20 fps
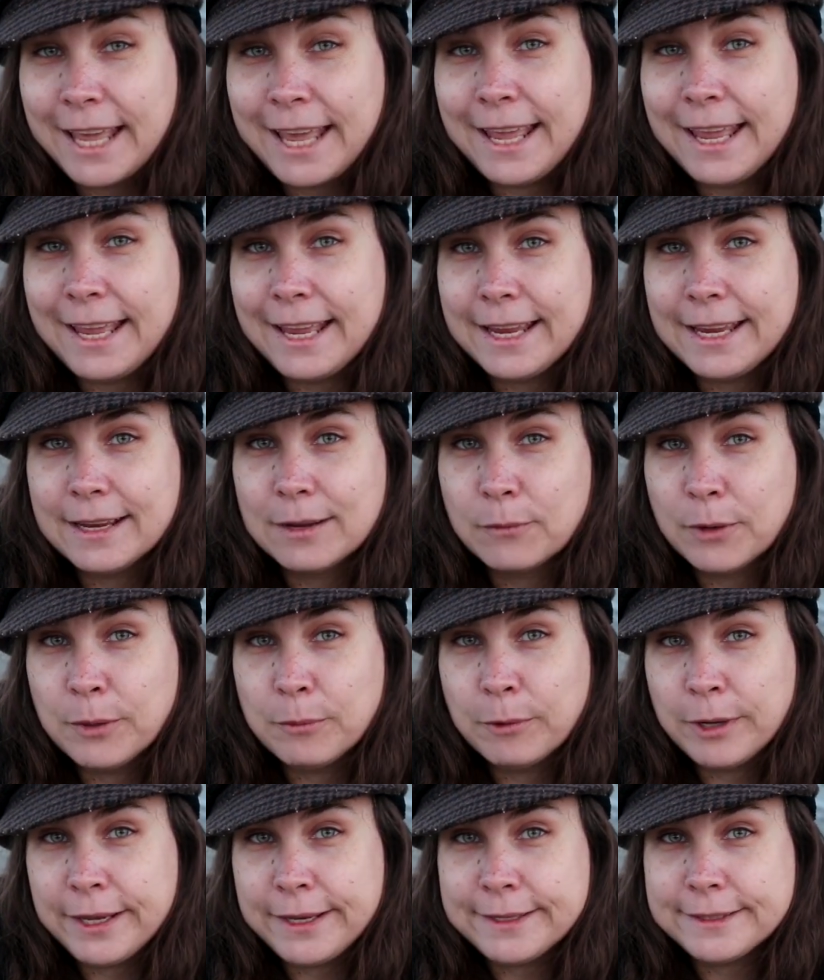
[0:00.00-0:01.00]
Yay!
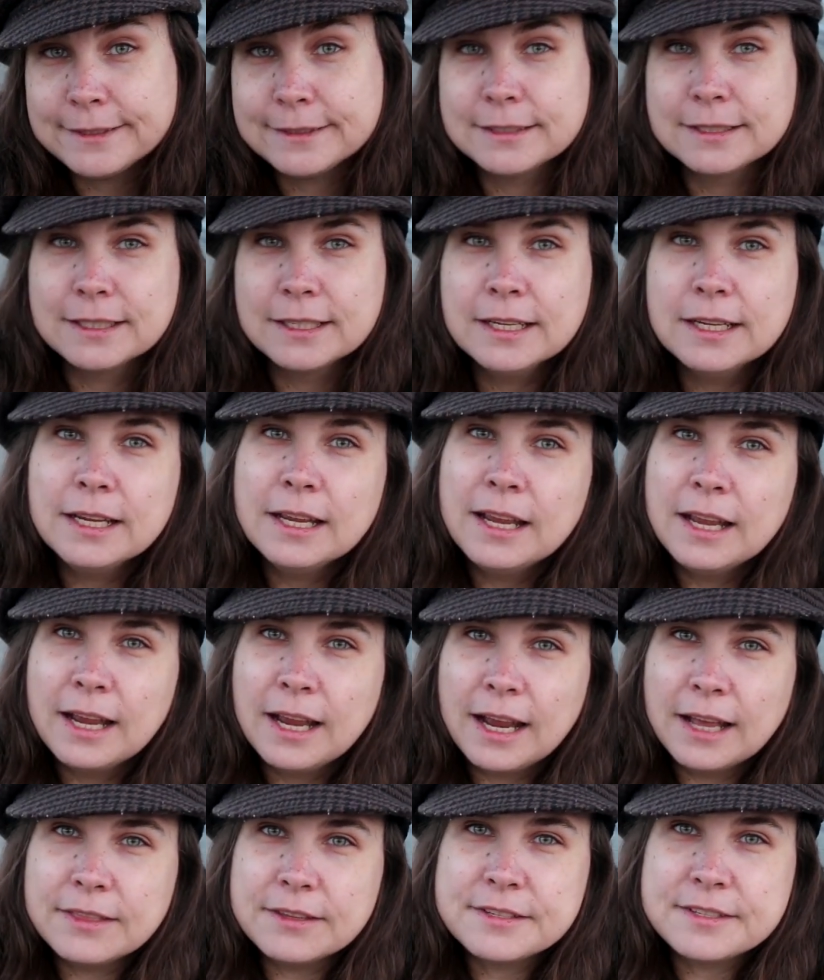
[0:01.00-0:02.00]
Win-win!
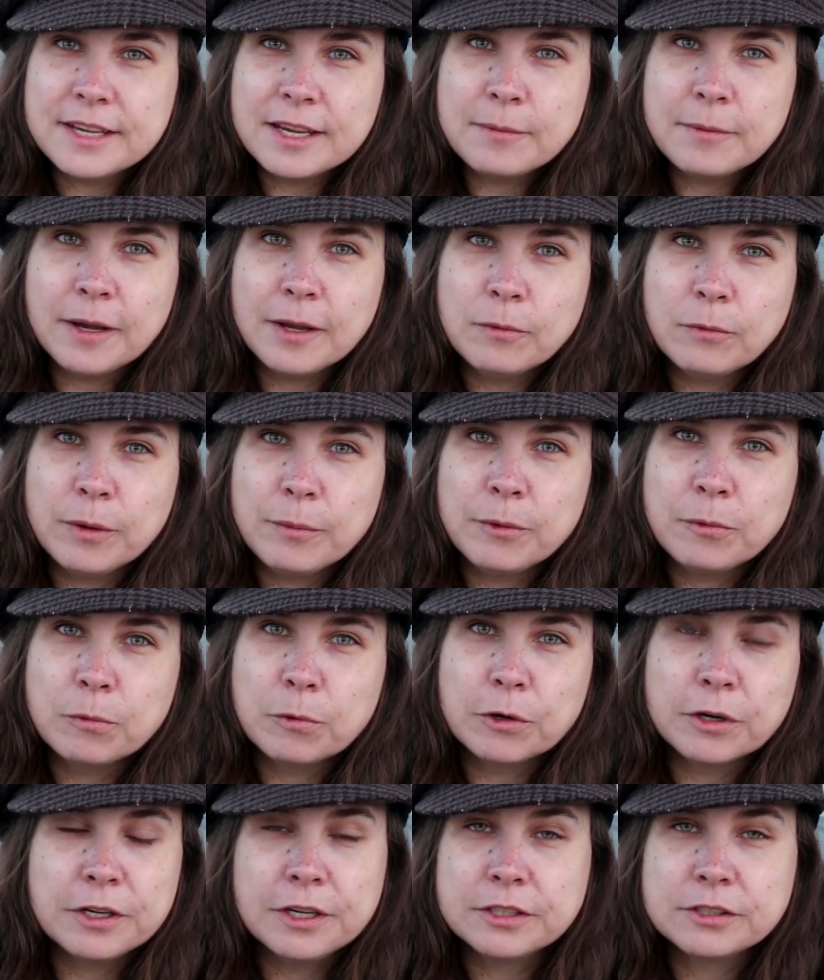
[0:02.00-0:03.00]
And the Sabine
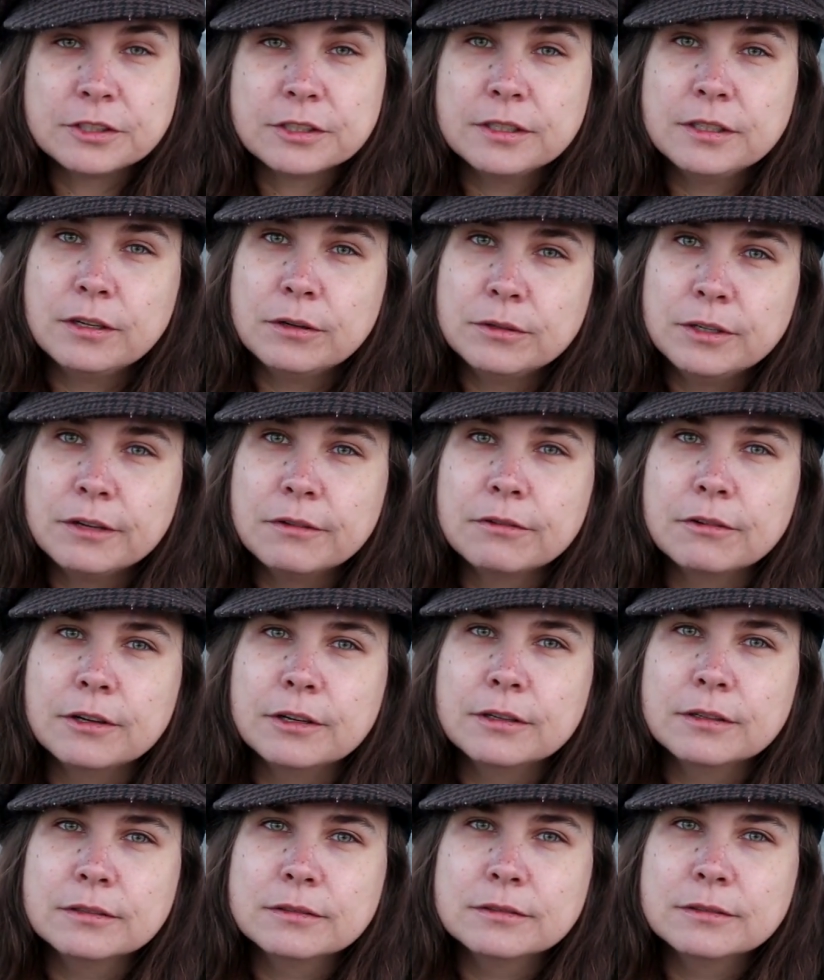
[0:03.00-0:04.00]
women were initially no
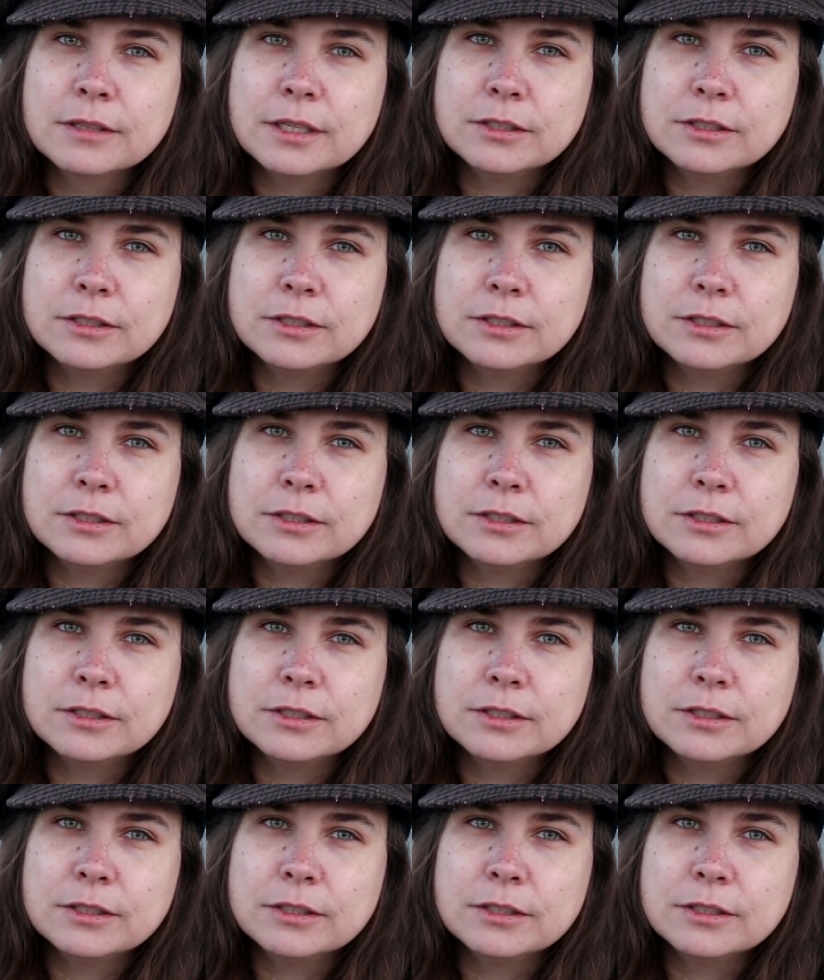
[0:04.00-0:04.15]
different.